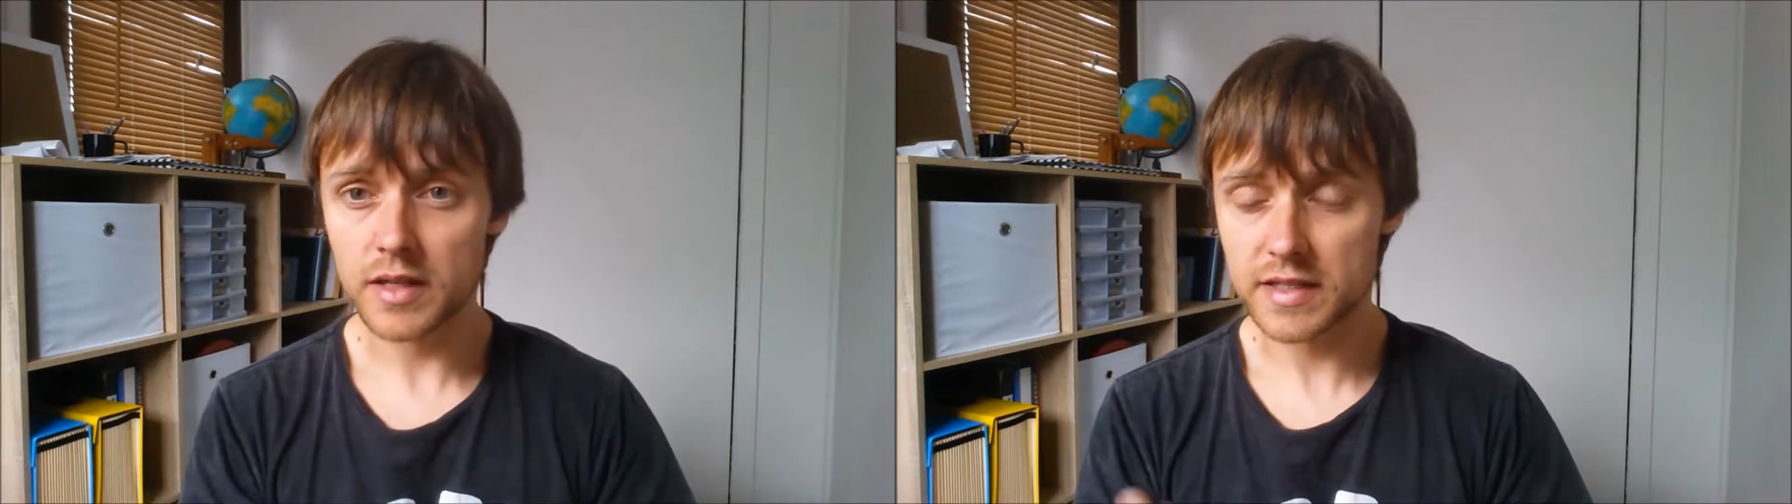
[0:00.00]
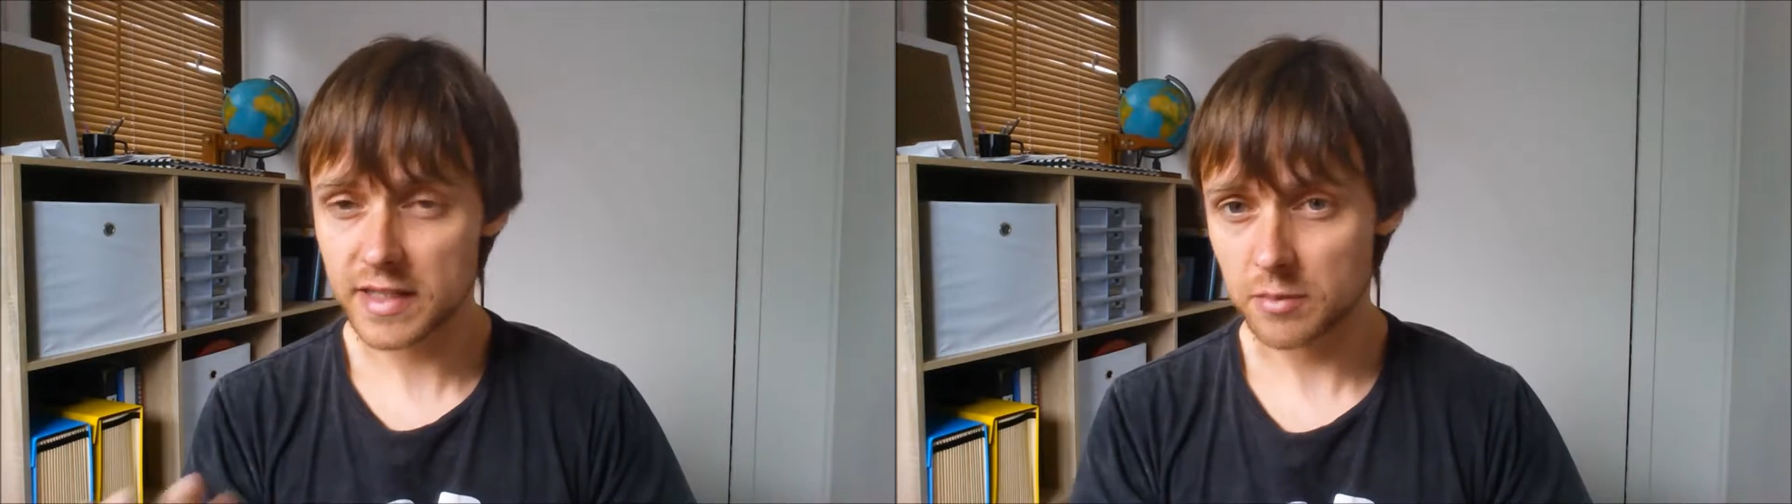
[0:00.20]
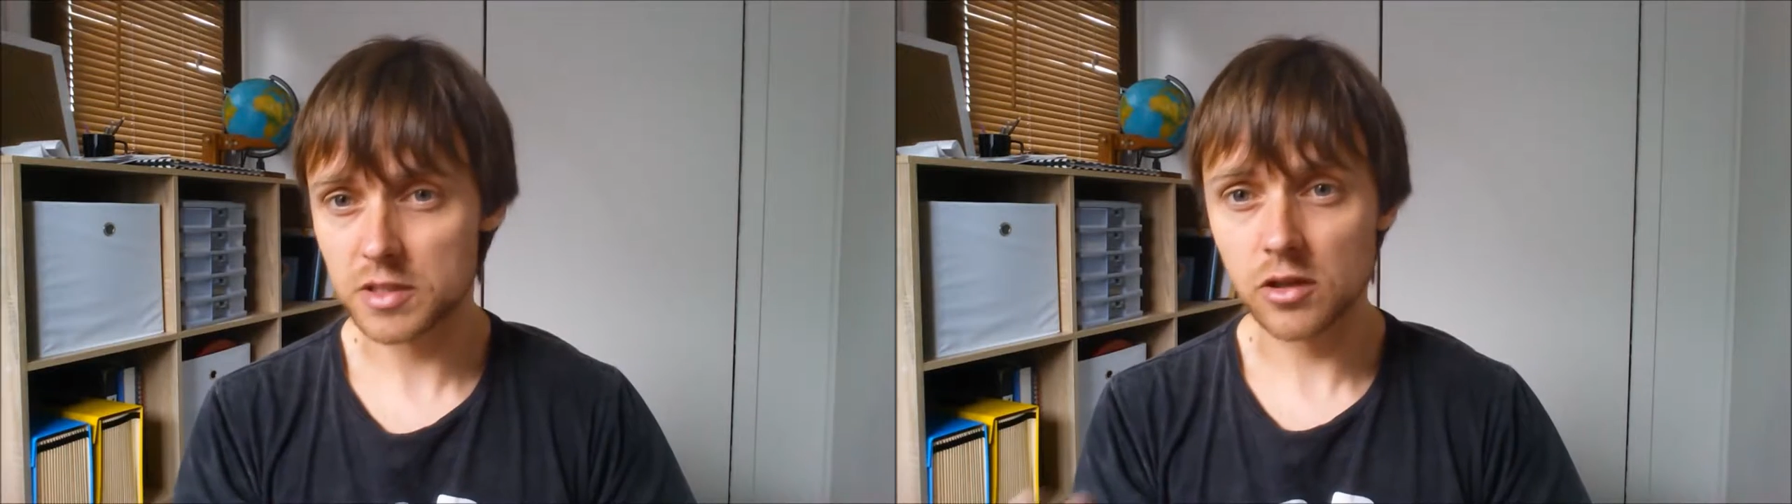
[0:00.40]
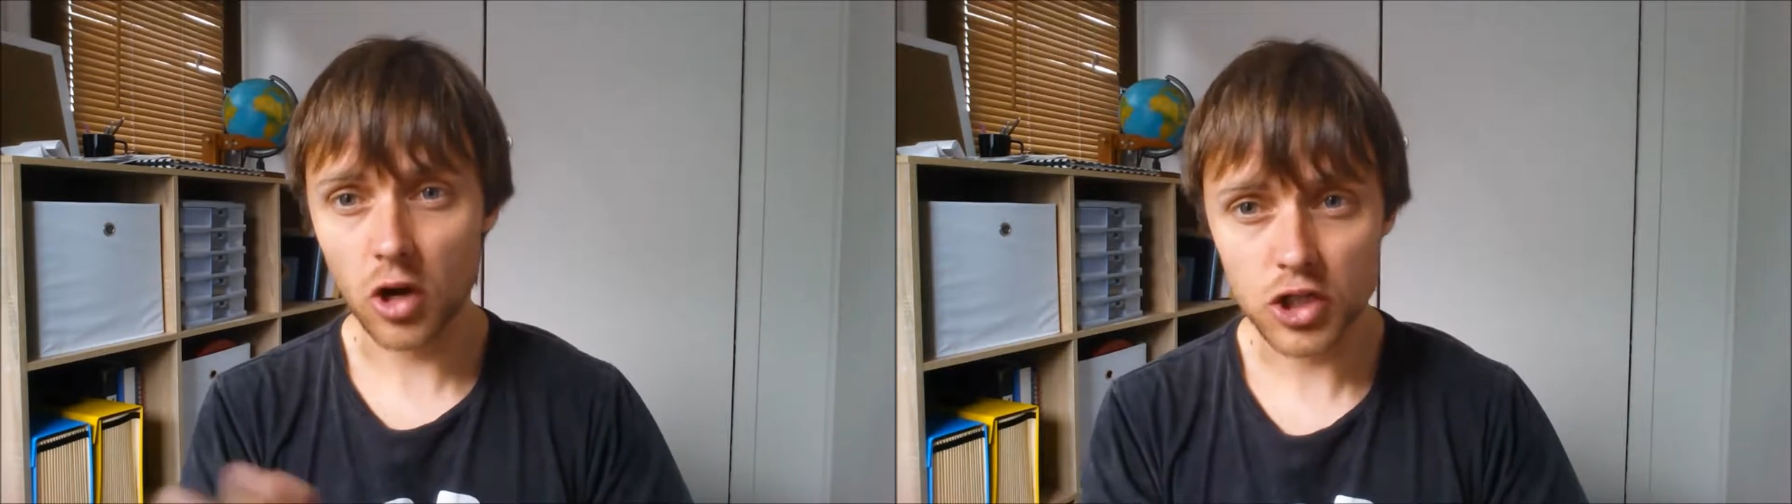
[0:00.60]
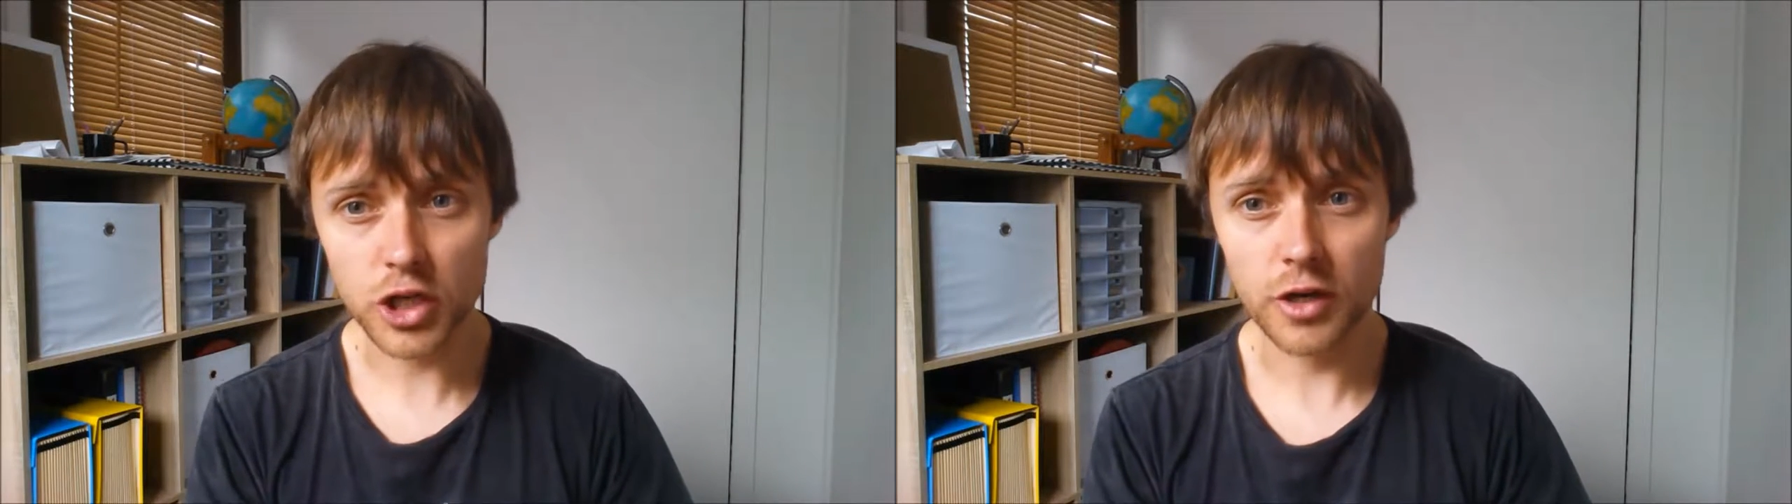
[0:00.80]
it seems
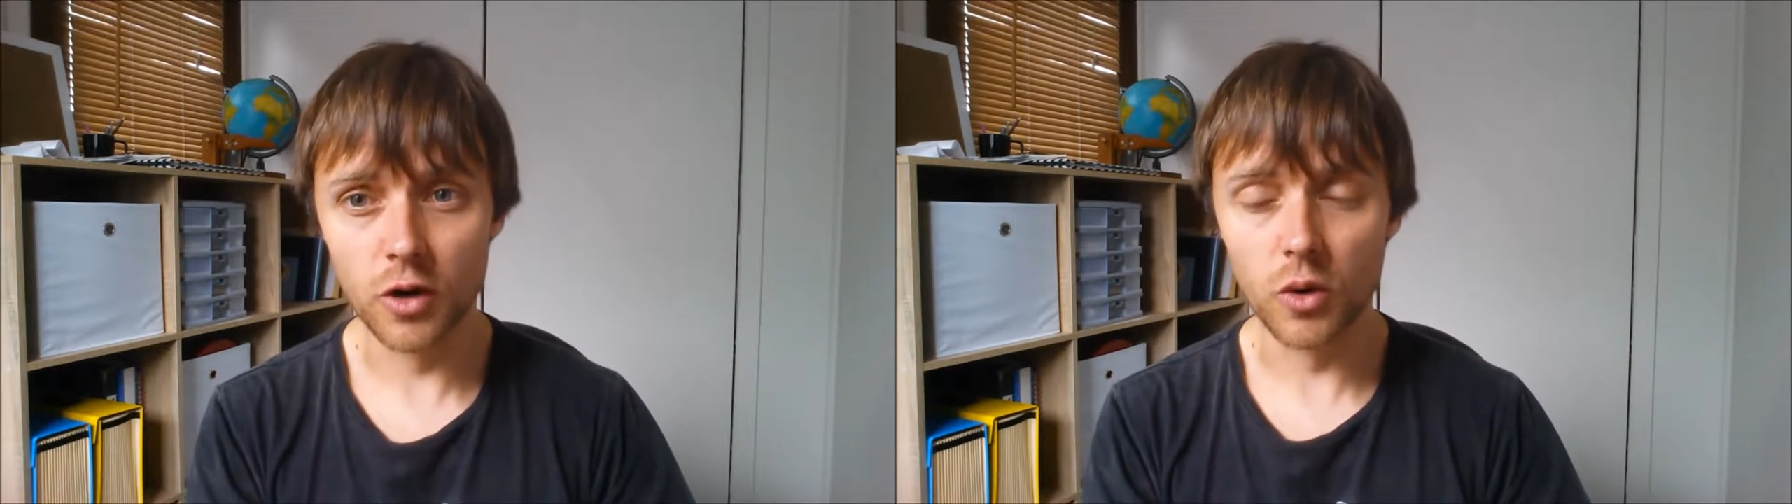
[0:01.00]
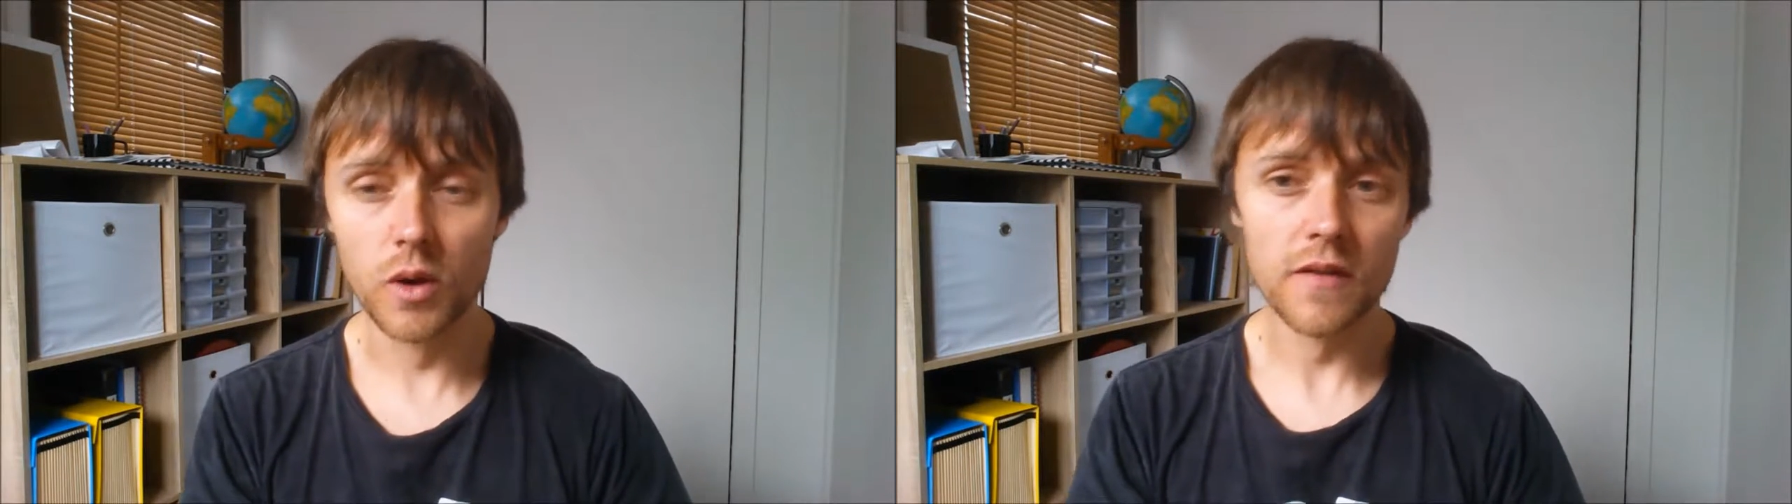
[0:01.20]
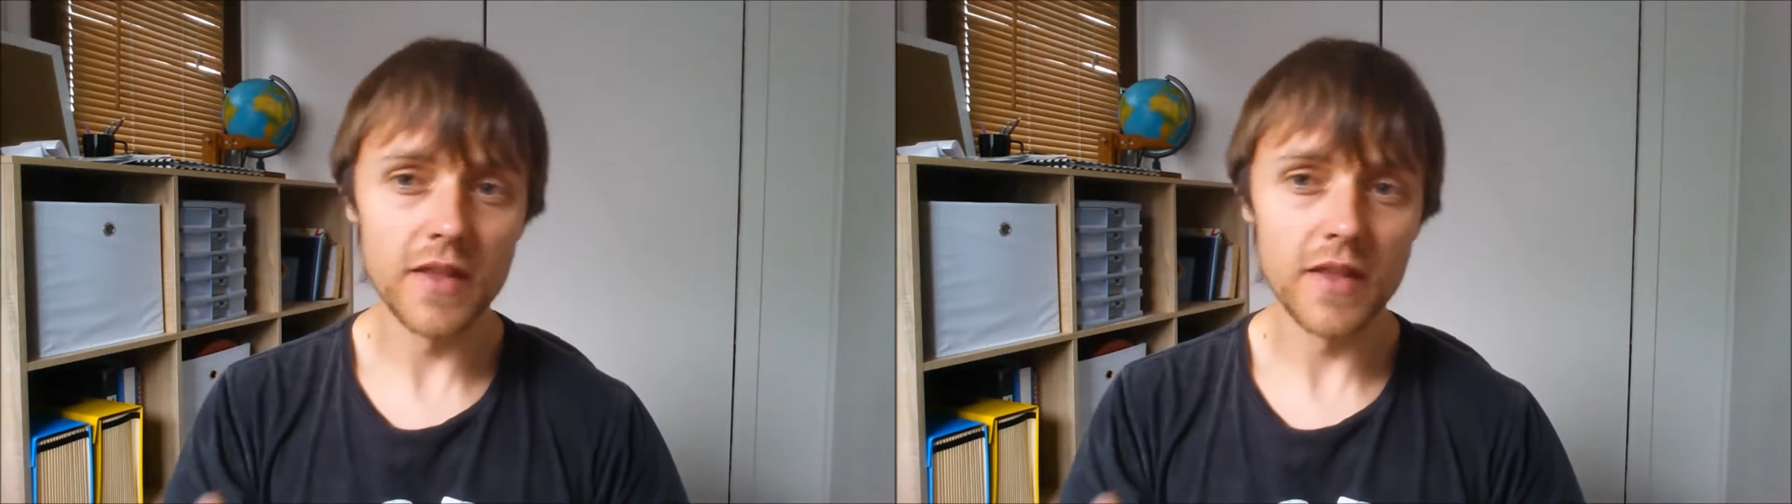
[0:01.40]
logical